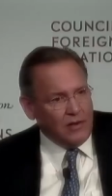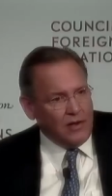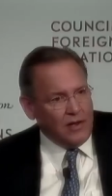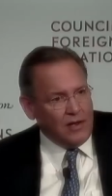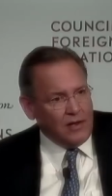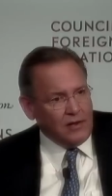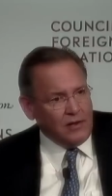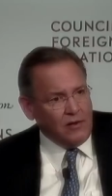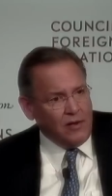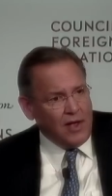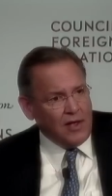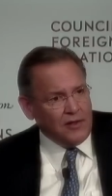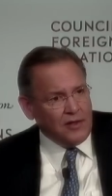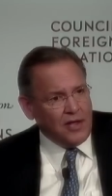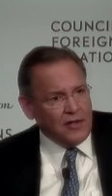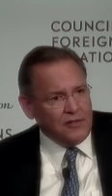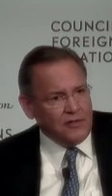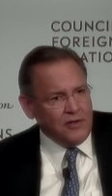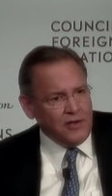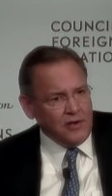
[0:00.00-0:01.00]
You know, I, I
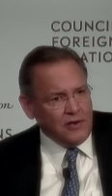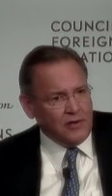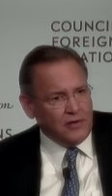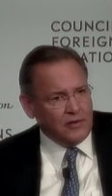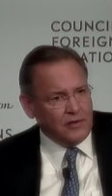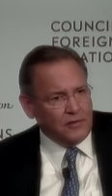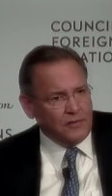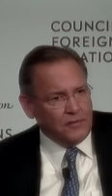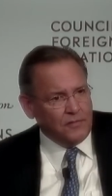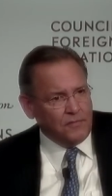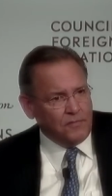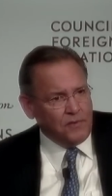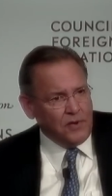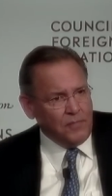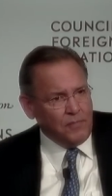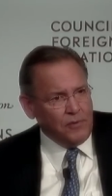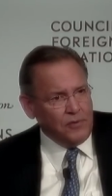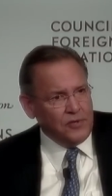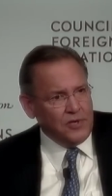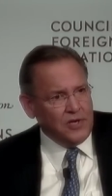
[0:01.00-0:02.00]
think
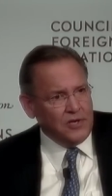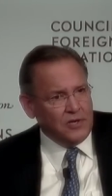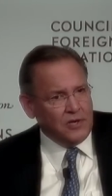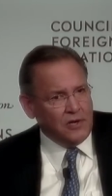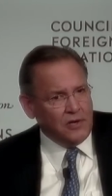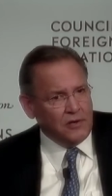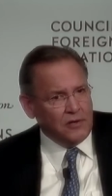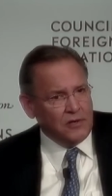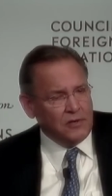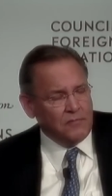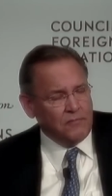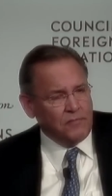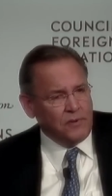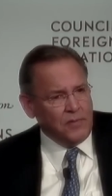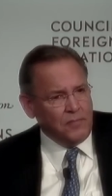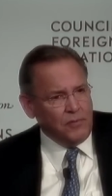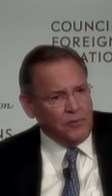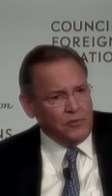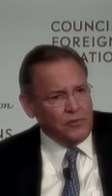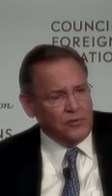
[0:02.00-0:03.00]
people need to, uh,
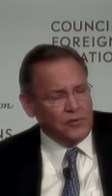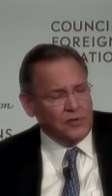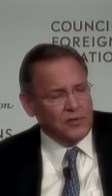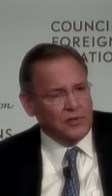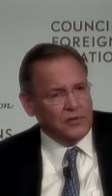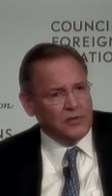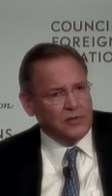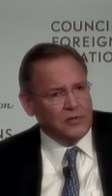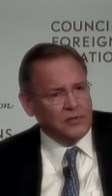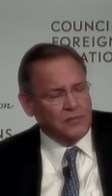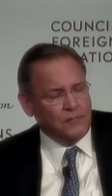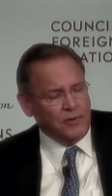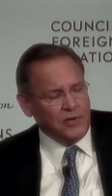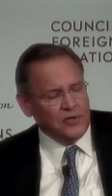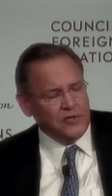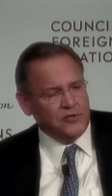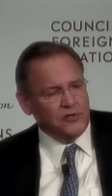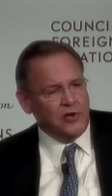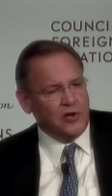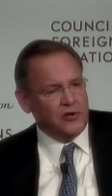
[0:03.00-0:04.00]
people, the
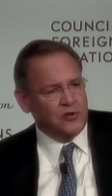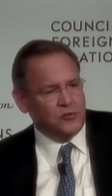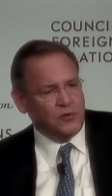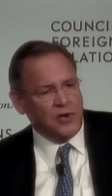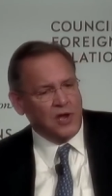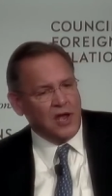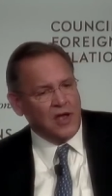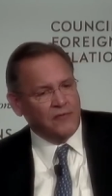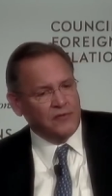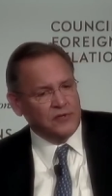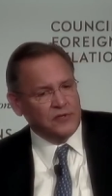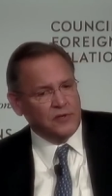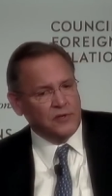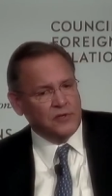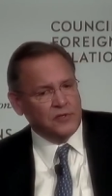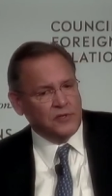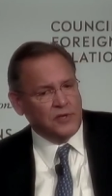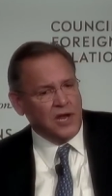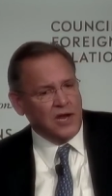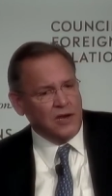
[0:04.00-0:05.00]
biggest challenge we have is,
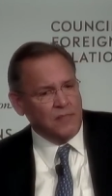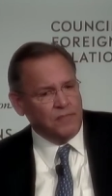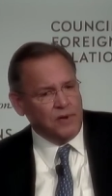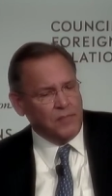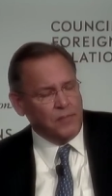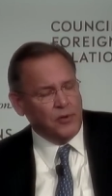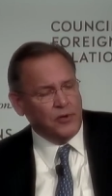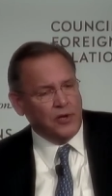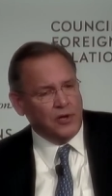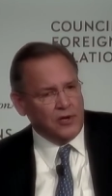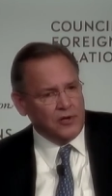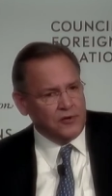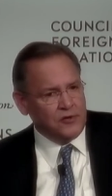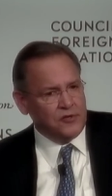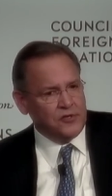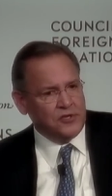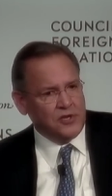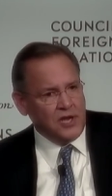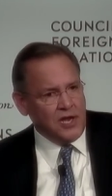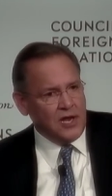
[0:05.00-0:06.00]
is getting people to
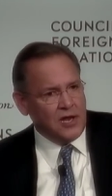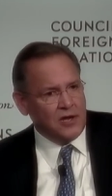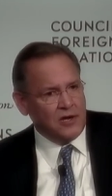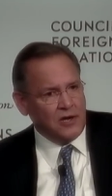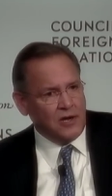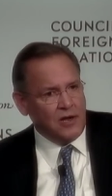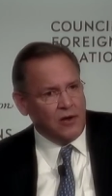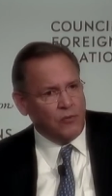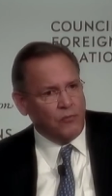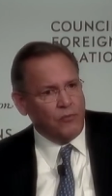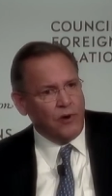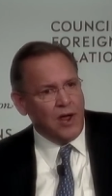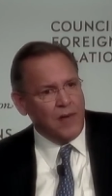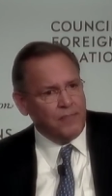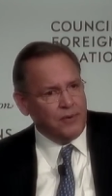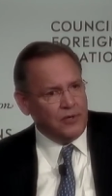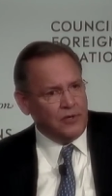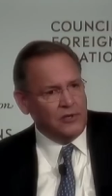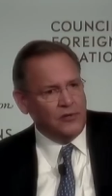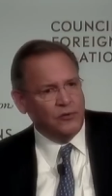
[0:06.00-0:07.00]
understand how
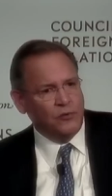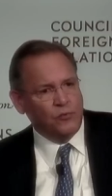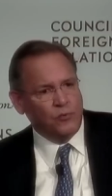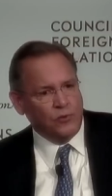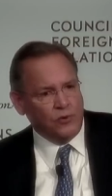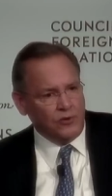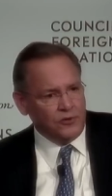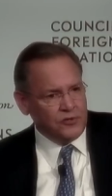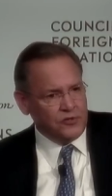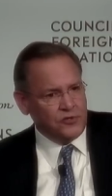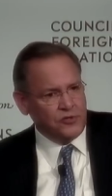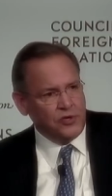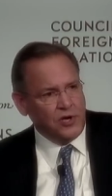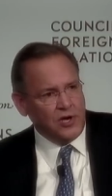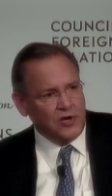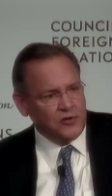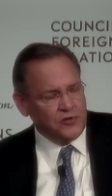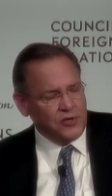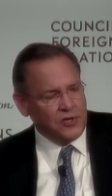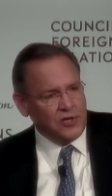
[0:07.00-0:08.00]
rapidly the world is
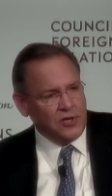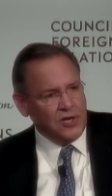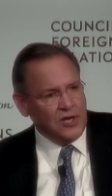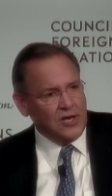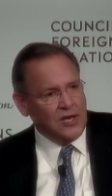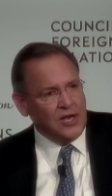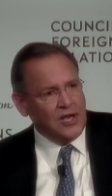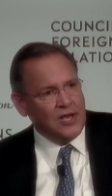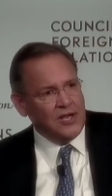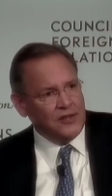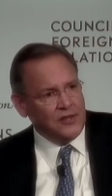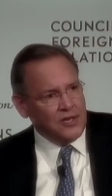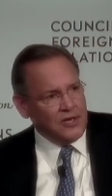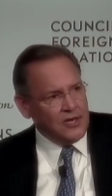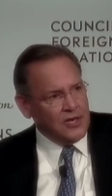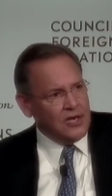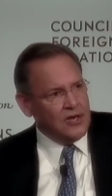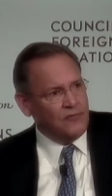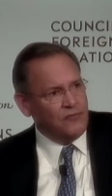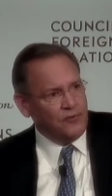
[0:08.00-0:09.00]
changing and the
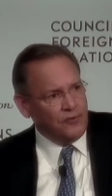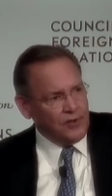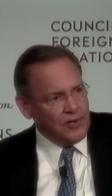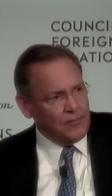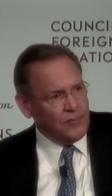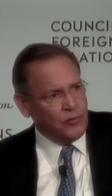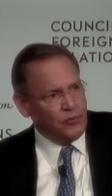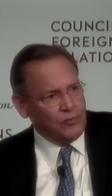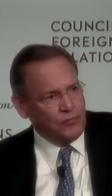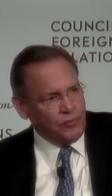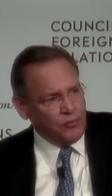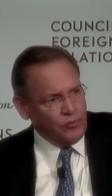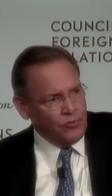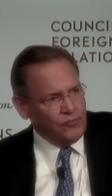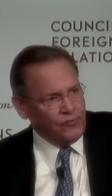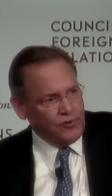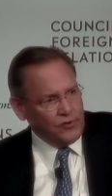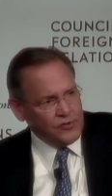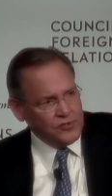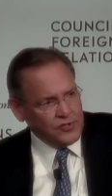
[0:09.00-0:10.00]
need for them to
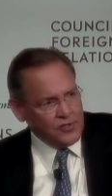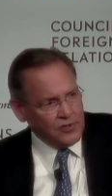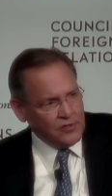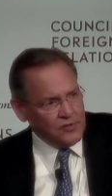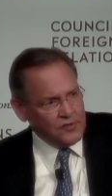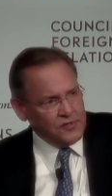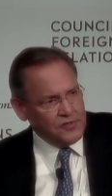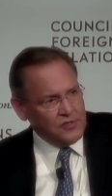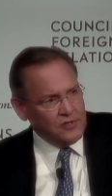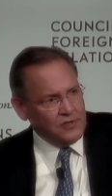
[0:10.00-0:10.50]
improve their skills.